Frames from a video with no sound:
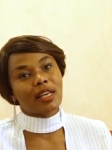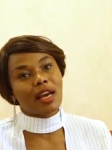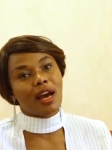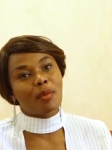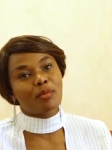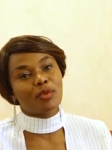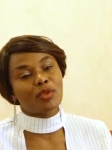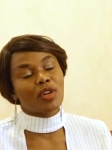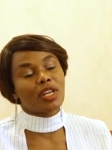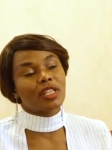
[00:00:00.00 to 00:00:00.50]

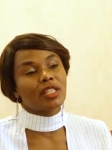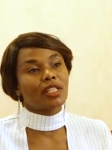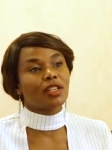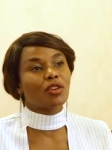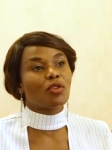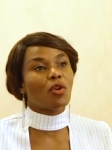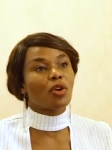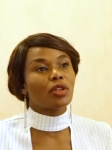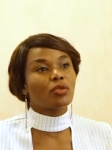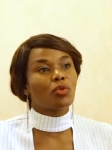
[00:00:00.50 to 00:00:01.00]
I'm
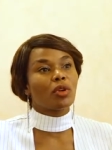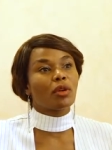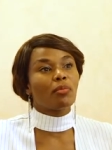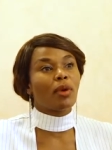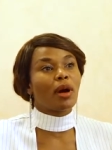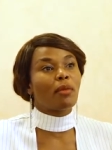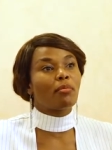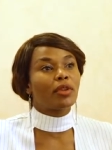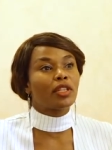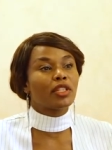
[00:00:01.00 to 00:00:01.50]
trusting God will
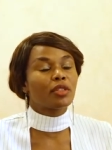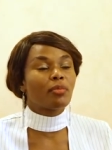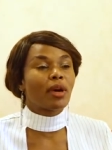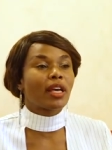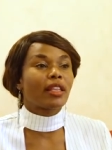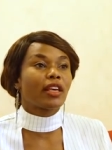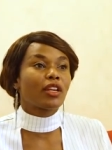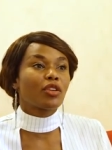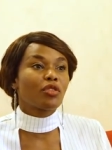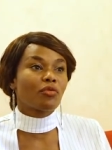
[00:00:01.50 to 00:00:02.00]
publish
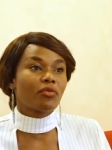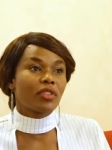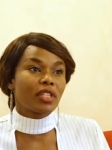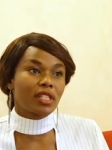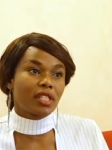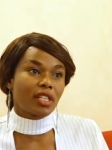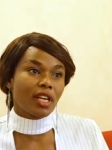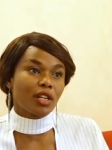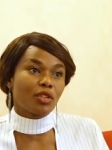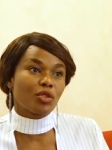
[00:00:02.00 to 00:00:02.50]
by the end of
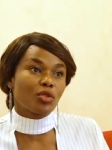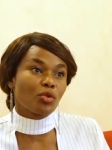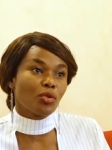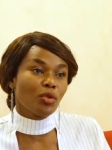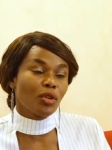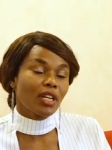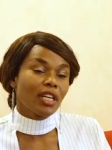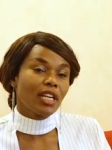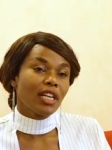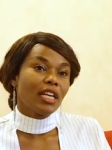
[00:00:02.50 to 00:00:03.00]
this year too,